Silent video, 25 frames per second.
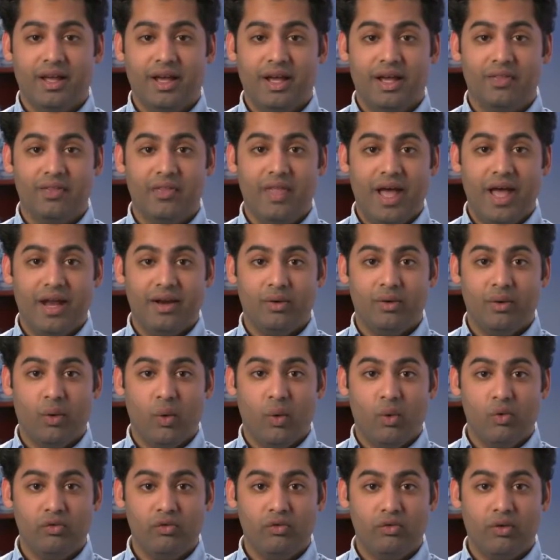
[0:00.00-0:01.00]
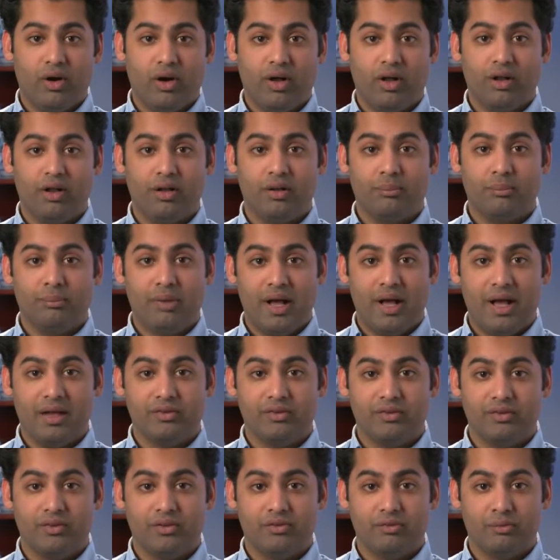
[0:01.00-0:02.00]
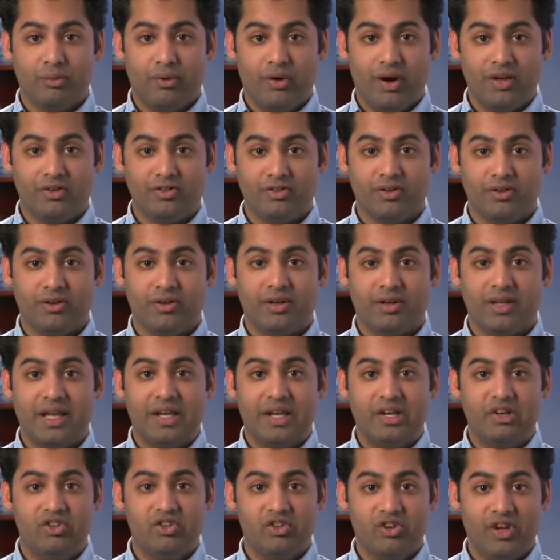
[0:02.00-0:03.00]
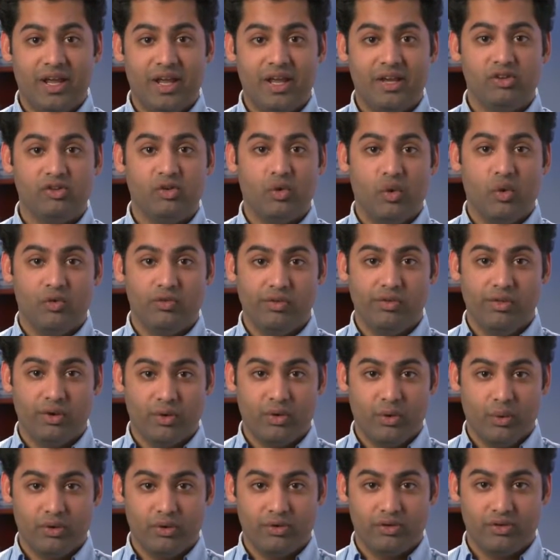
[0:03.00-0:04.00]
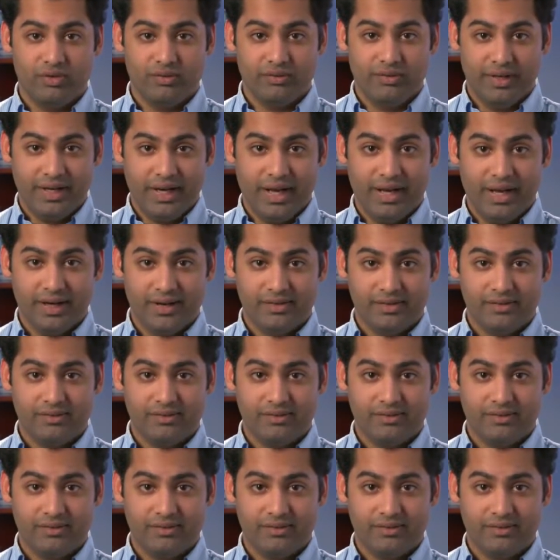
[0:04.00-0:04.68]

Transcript: And that overall positive pressure can change over the course of the night.